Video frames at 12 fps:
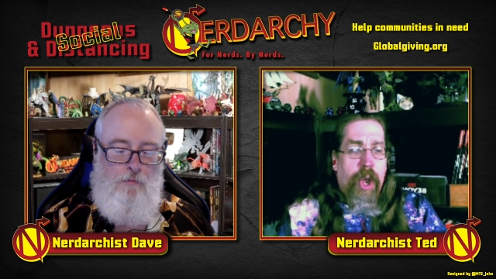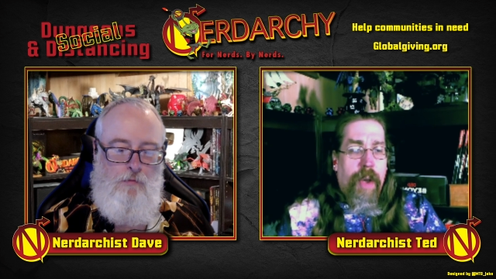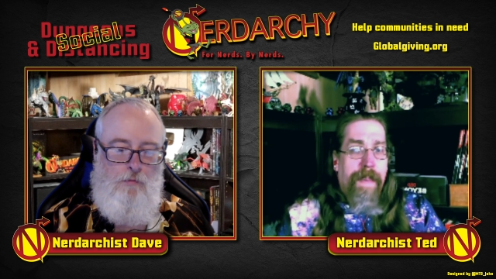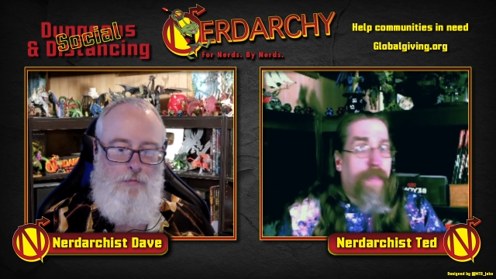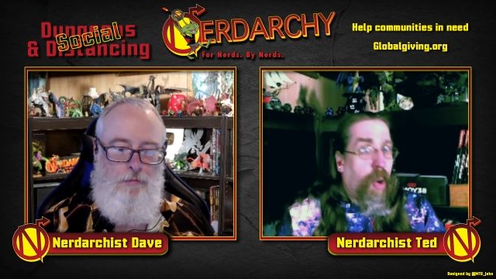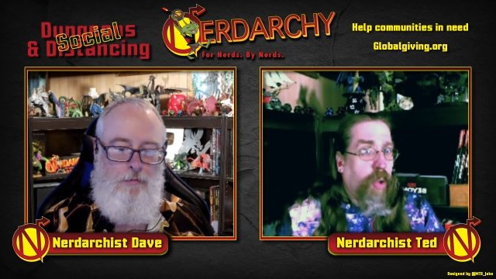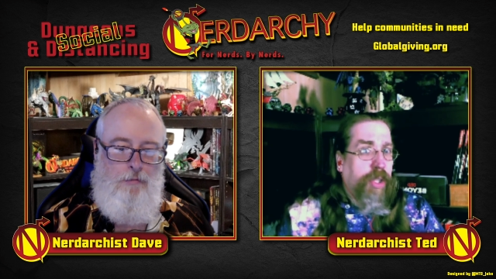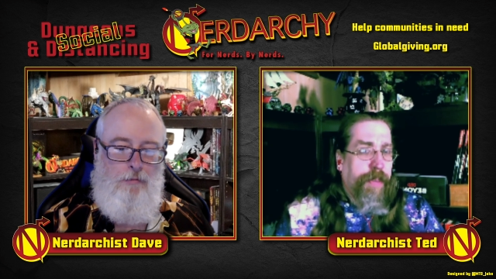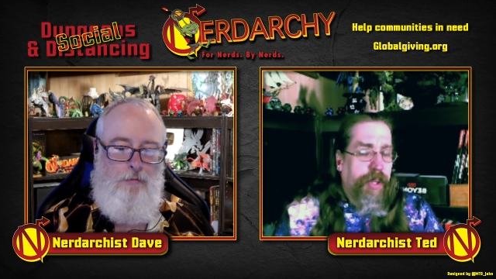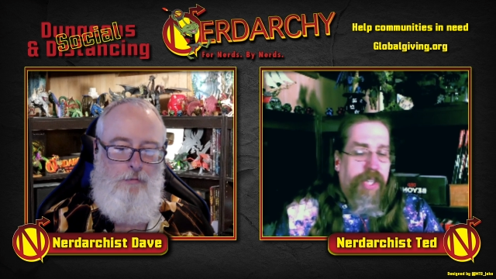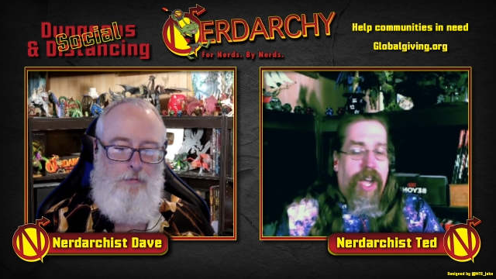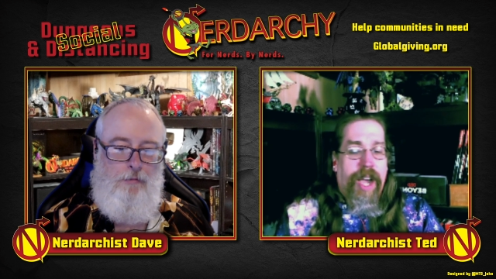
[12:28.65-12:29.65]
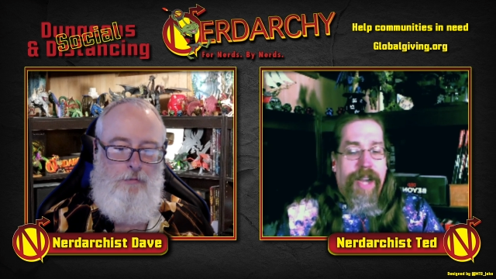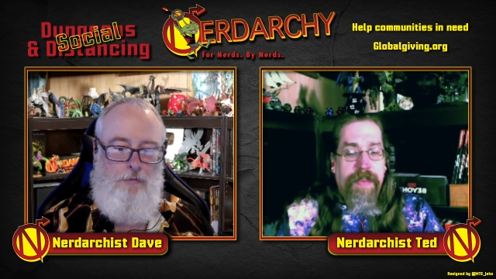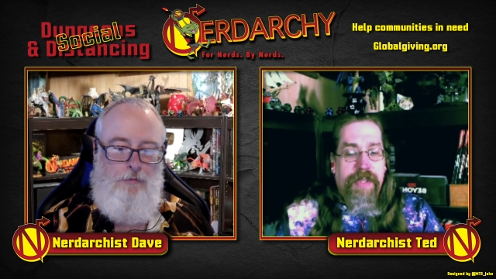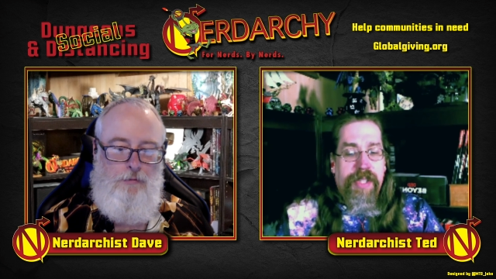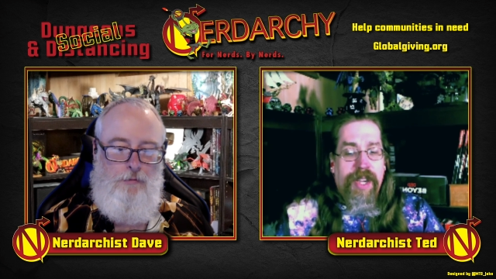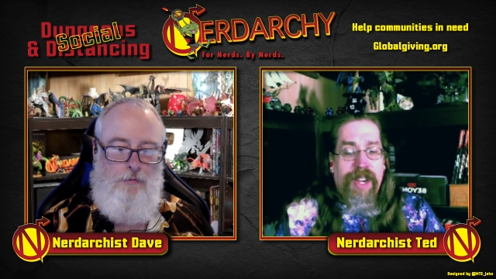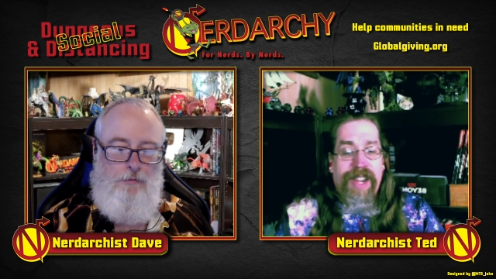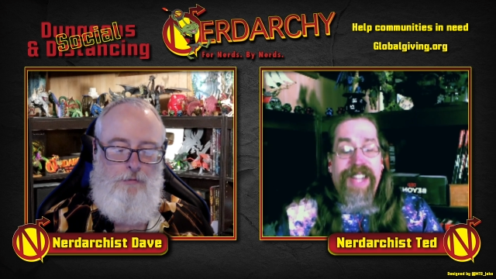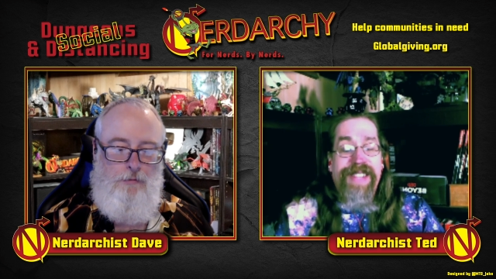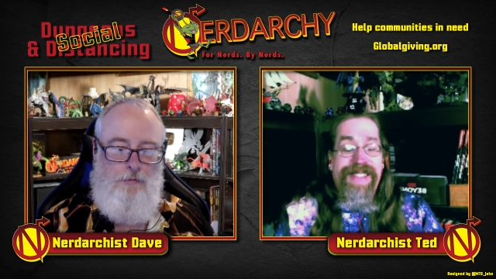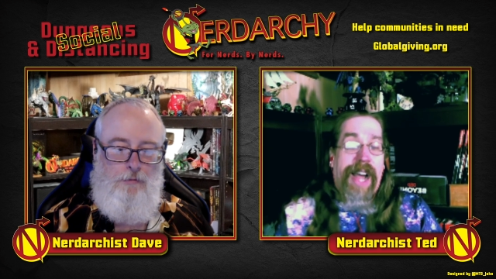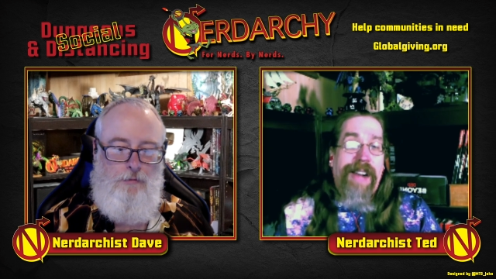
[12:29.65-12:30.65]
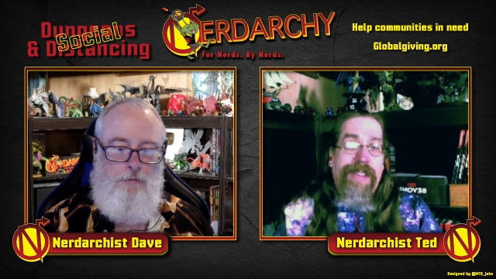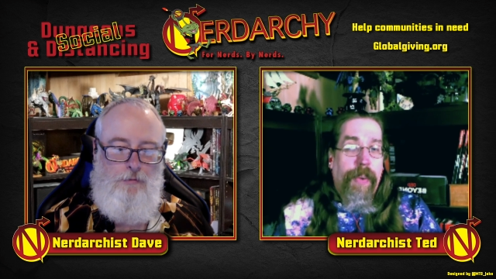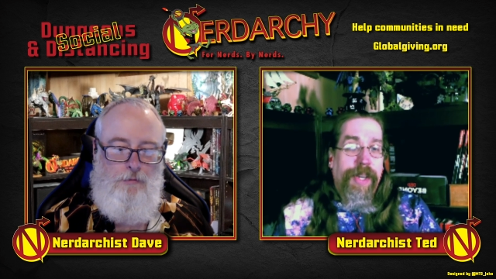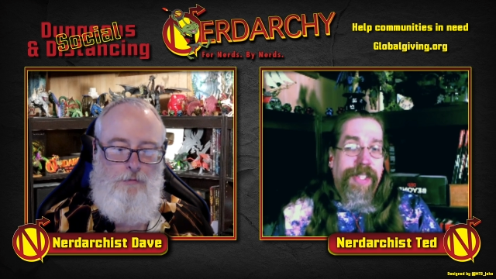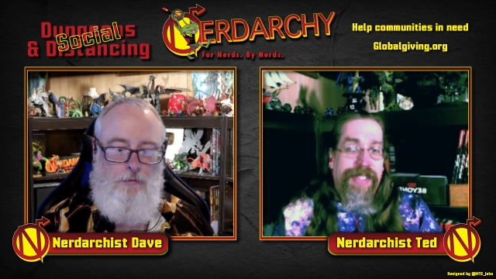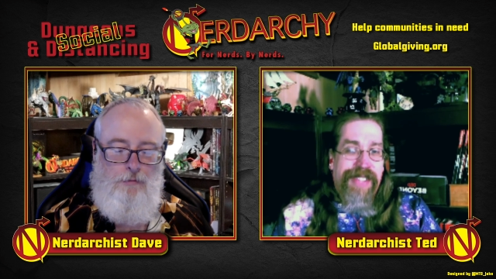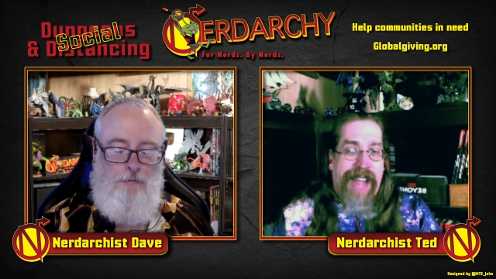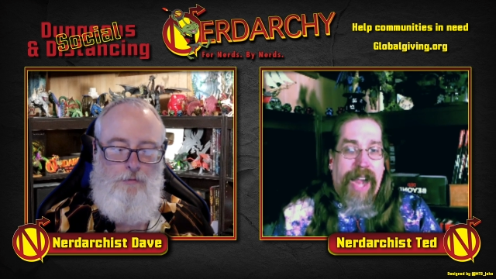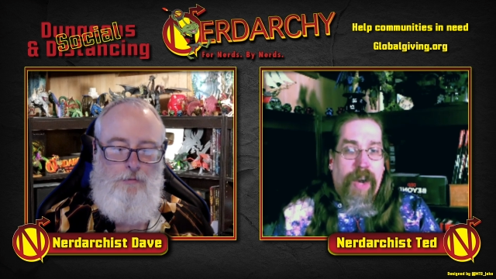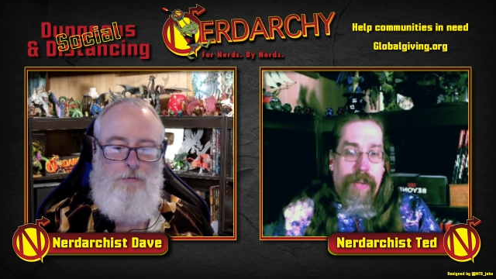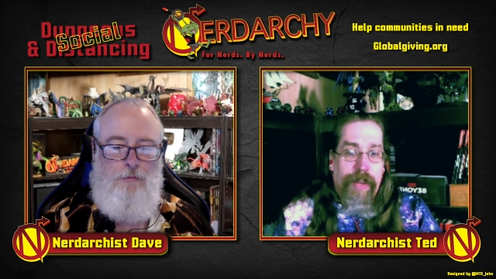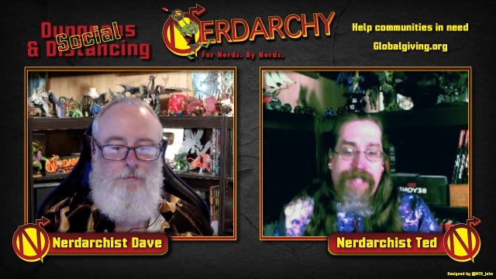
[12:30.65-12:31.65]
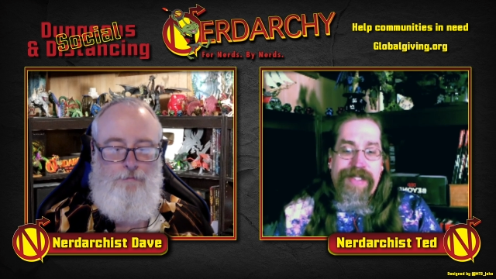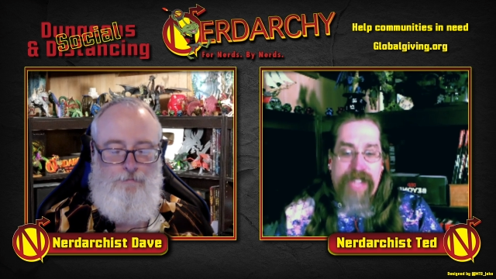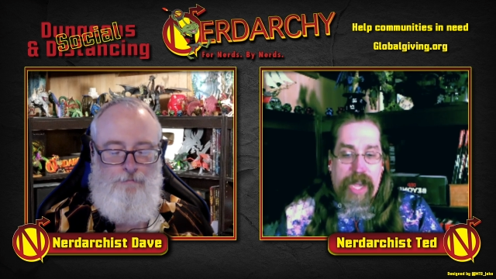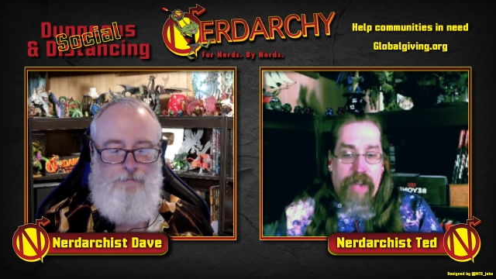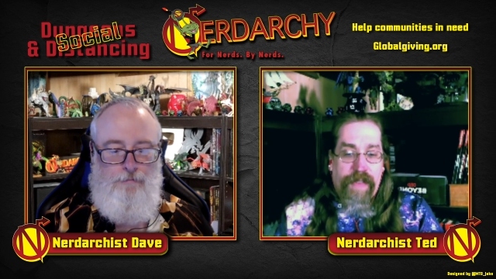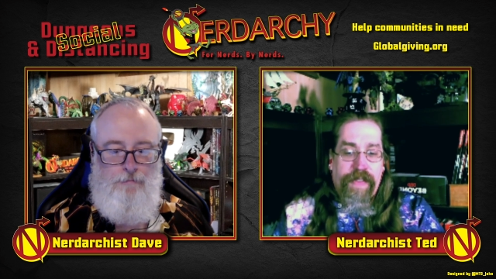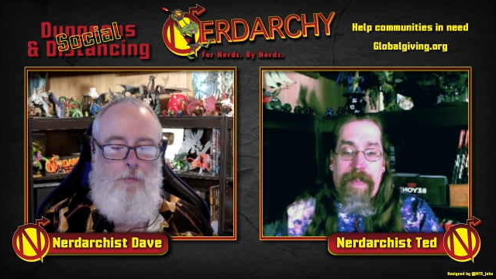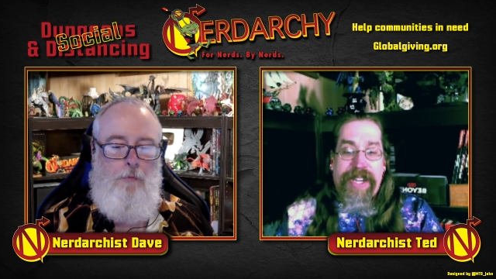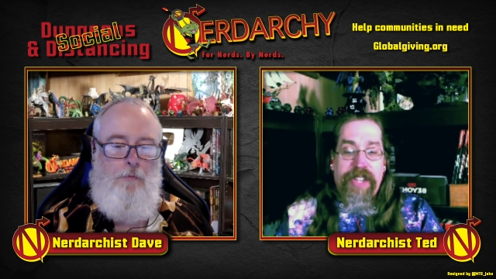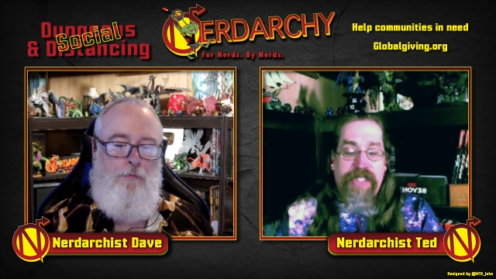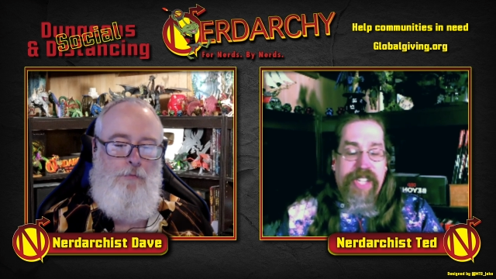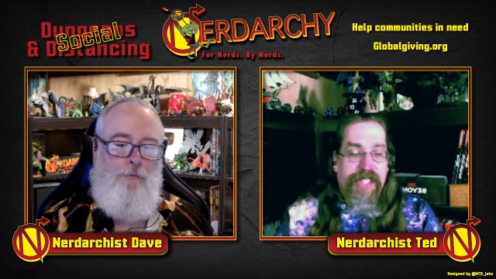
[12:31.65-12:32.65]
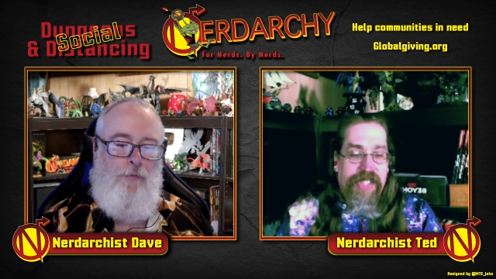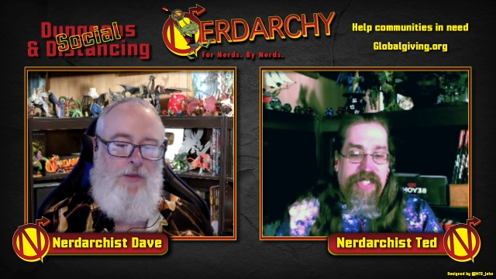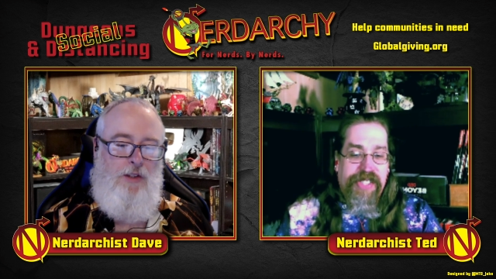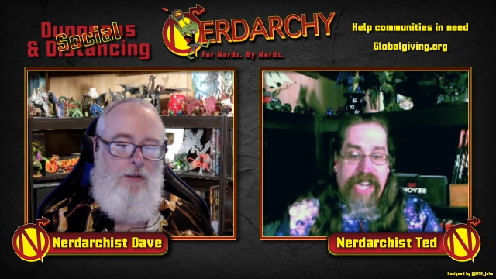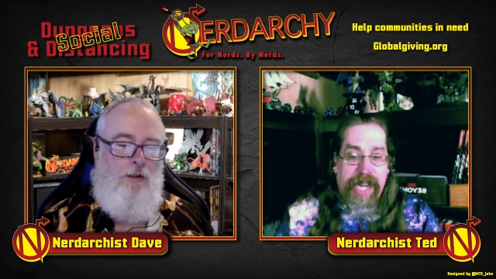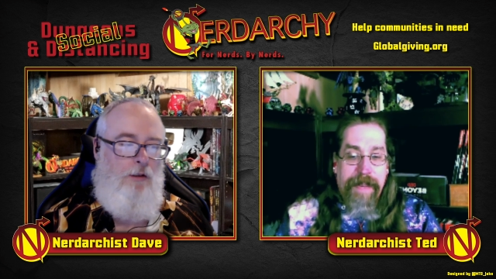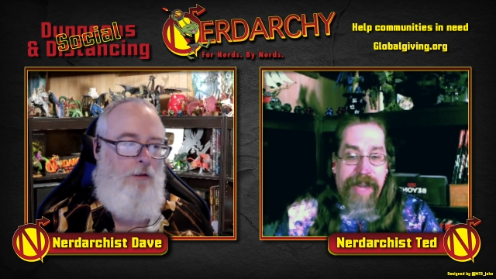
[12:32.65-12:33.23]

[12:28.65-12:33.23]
Speaker 1: multiple times it is not going to stack with itself because it is the same